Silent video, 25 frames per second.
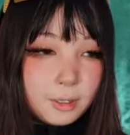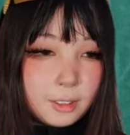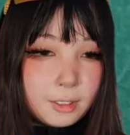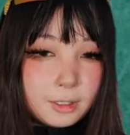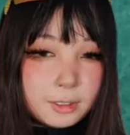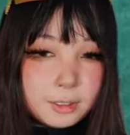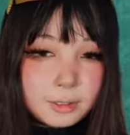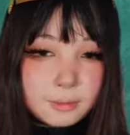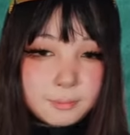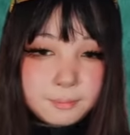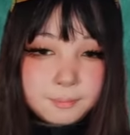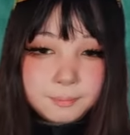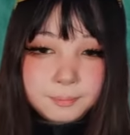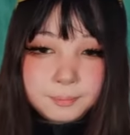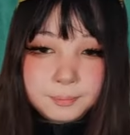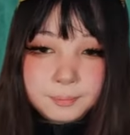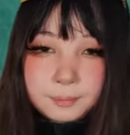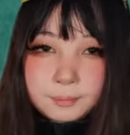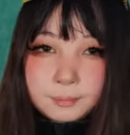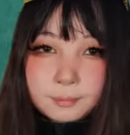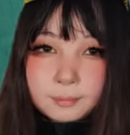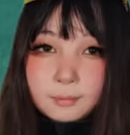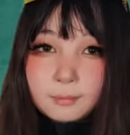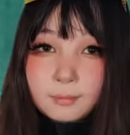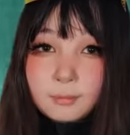things.
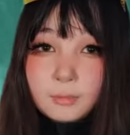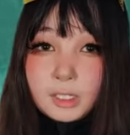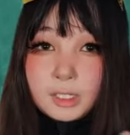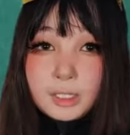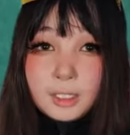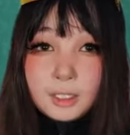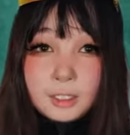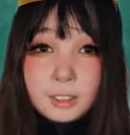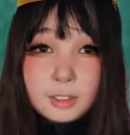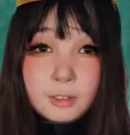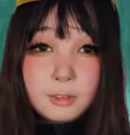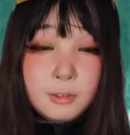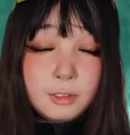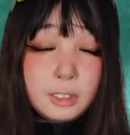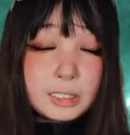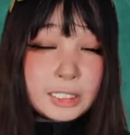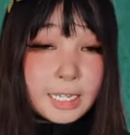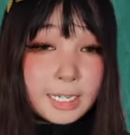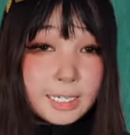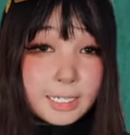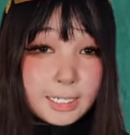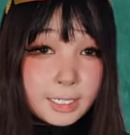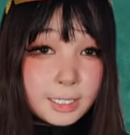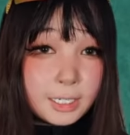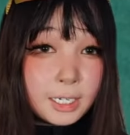
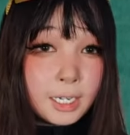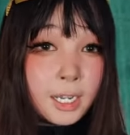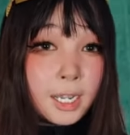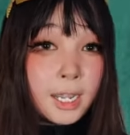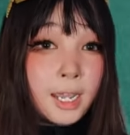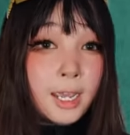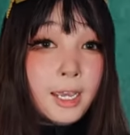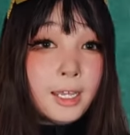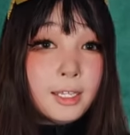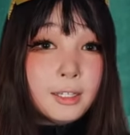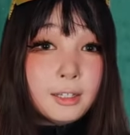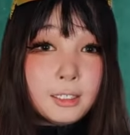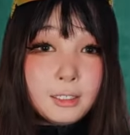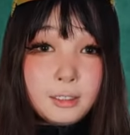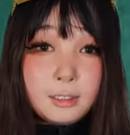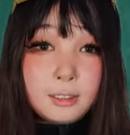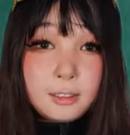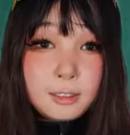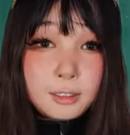Taken, the